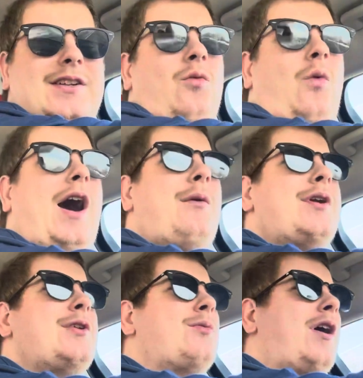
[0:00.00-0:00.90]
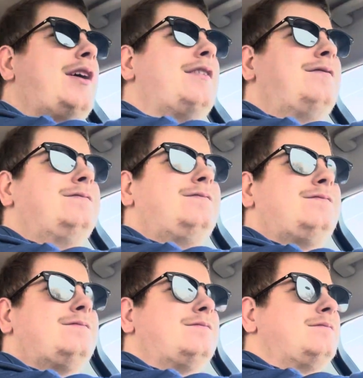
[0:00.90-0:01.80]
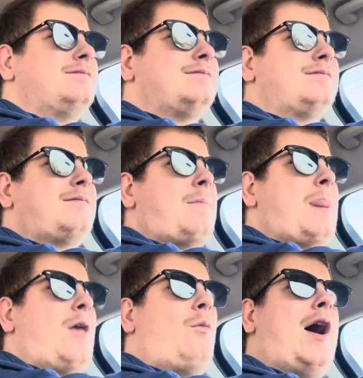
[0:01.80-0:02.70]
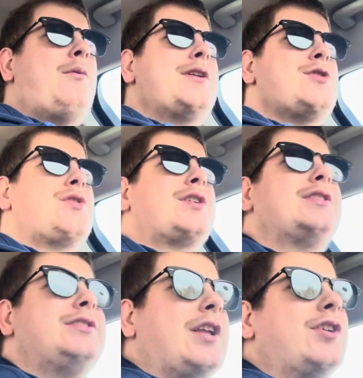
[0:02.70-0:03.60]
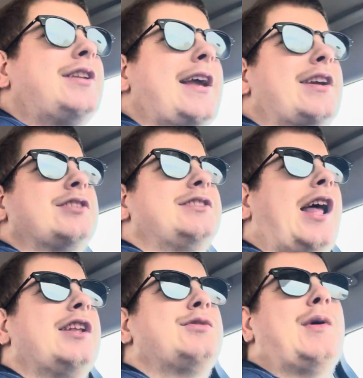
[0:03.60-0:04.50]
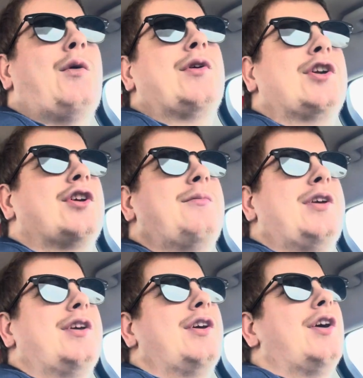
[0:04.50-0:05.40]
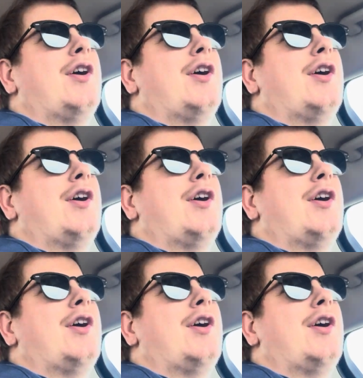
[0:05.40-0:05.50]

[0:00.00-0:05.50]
Why would you run? Why would you still take your Senate spot when you're going to be